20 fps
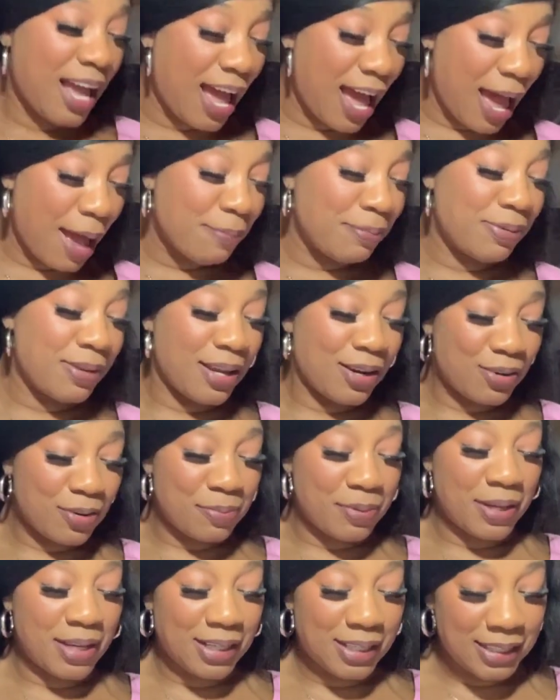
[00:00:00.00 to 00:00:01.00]
I plan on
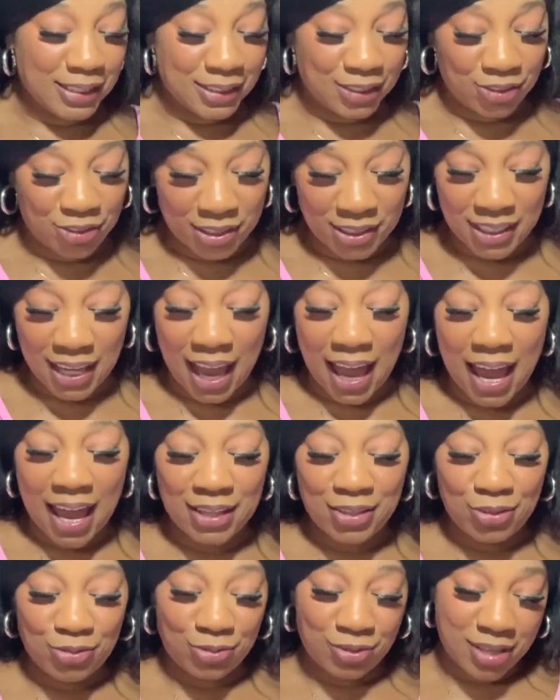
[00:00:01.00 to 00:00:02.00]
being in these streets. I
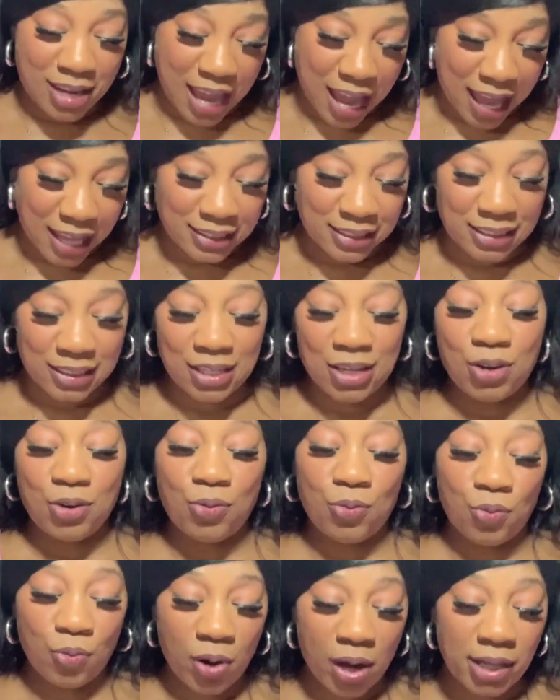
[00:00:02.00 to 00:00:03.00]
do not
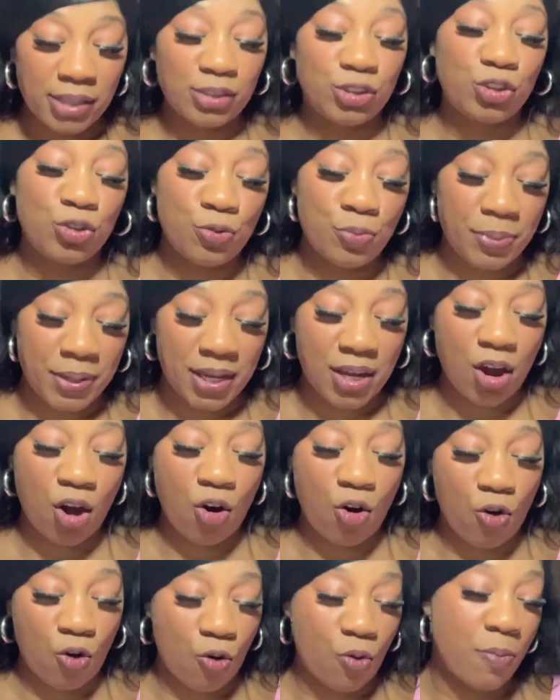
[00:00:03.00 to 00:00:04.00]
want to be
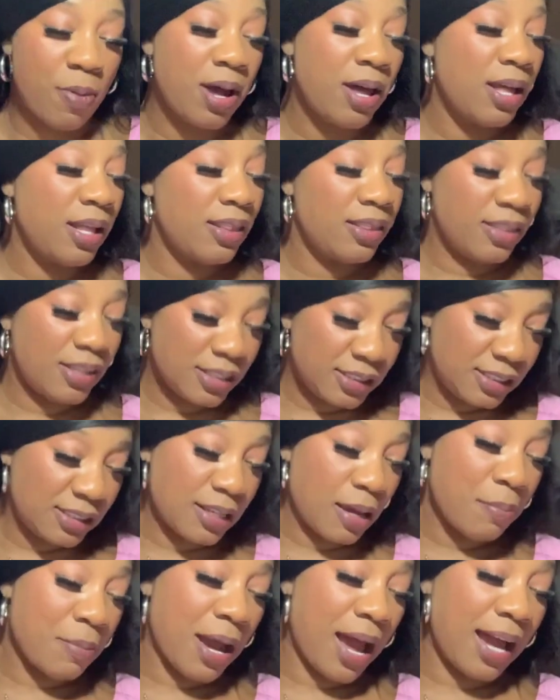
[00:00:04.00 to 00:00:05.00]
home this
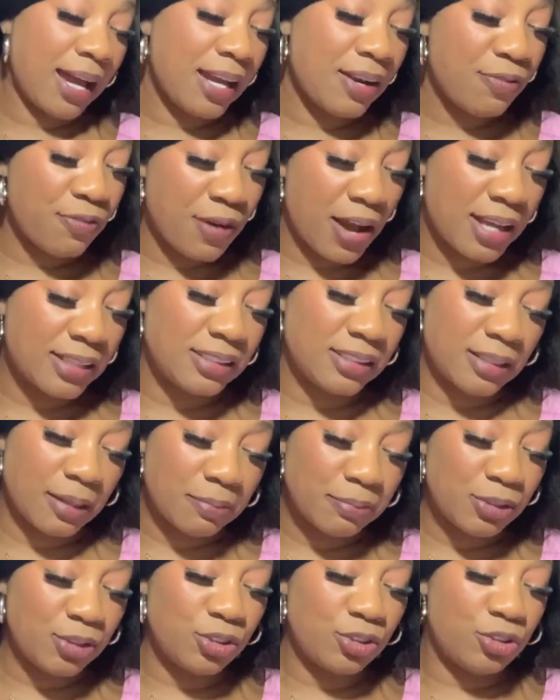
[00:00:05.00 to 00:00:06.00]
summer. I got to find
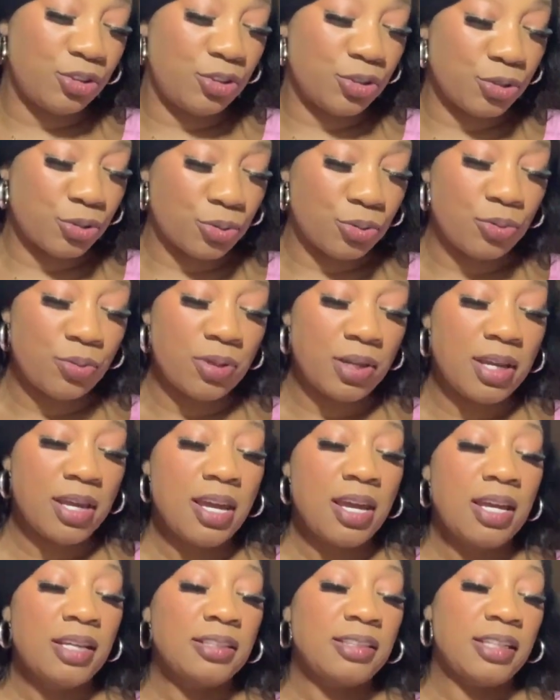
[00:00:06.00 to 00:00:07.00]
something to do
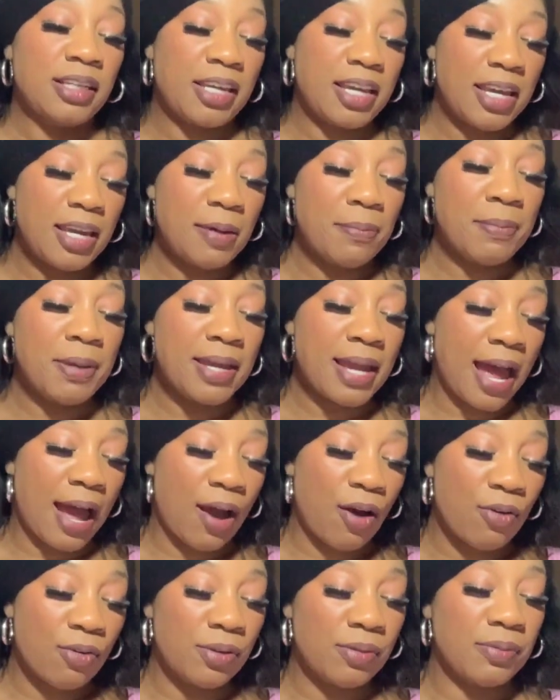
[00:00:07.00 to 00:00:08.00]
to keep me
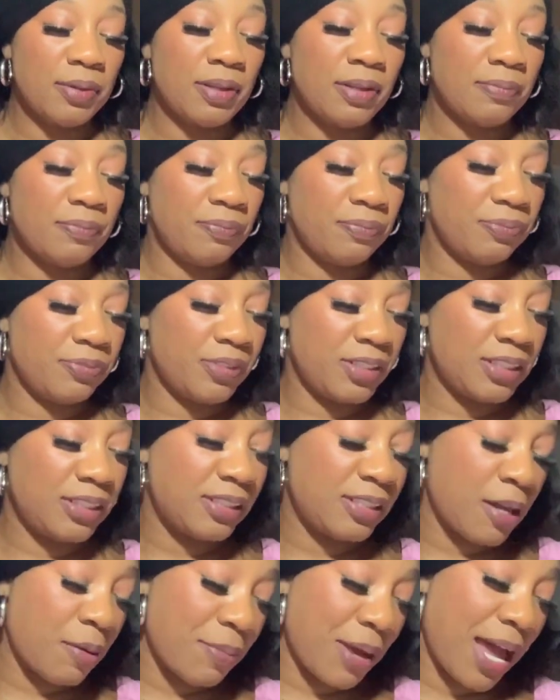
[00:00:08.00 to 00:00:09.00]
out this
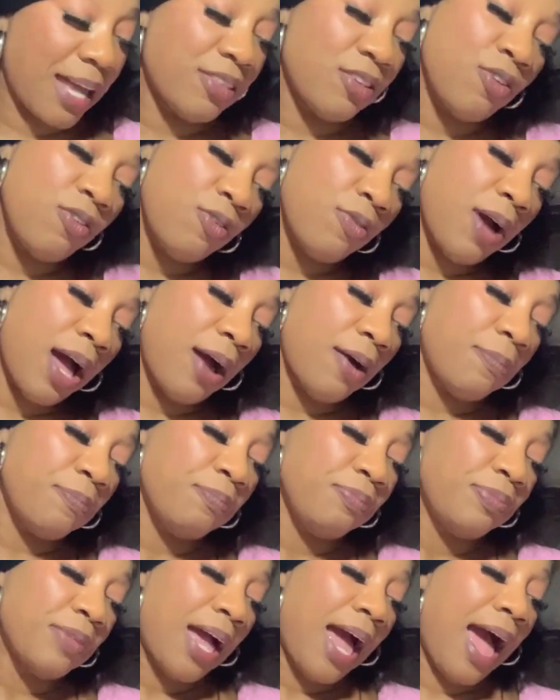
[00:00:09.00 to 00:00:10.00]
summer. I know
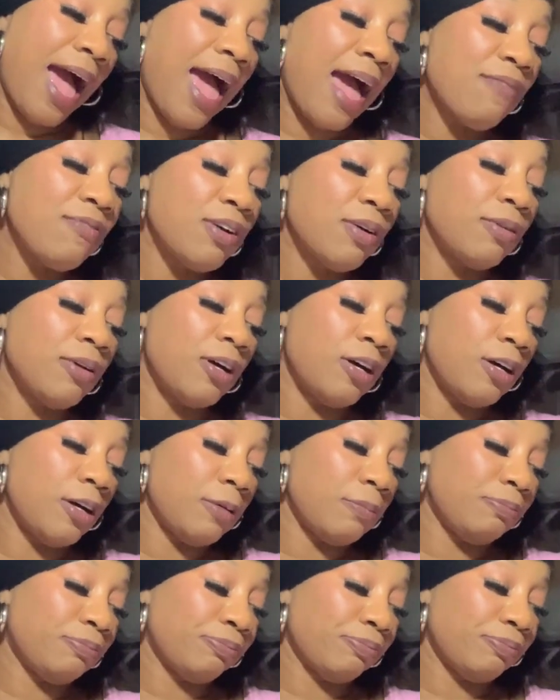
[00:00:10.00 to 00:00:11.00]
I've, I have a,
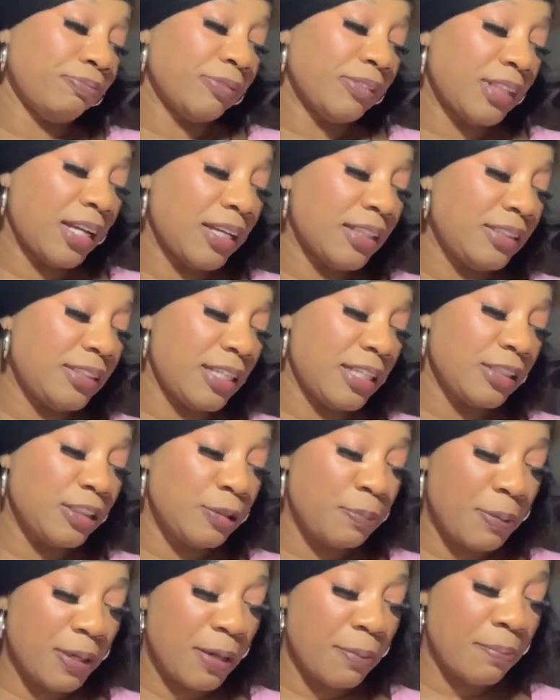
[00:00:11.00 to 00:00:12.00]
um, a
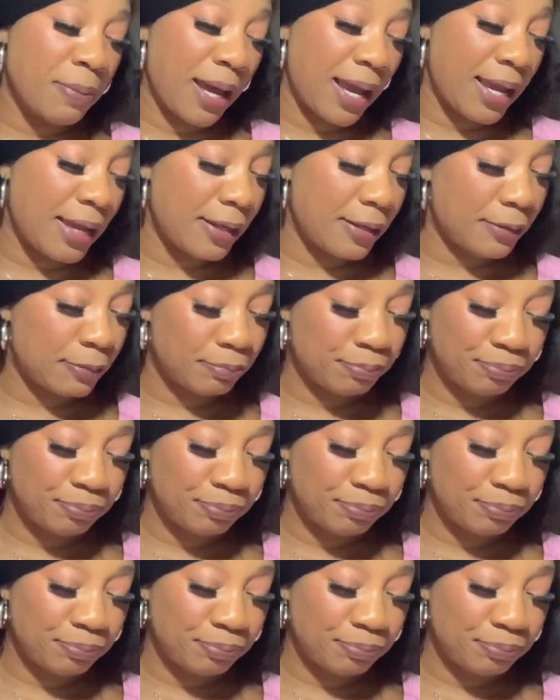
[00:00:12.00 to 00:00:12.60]
10-speed bike.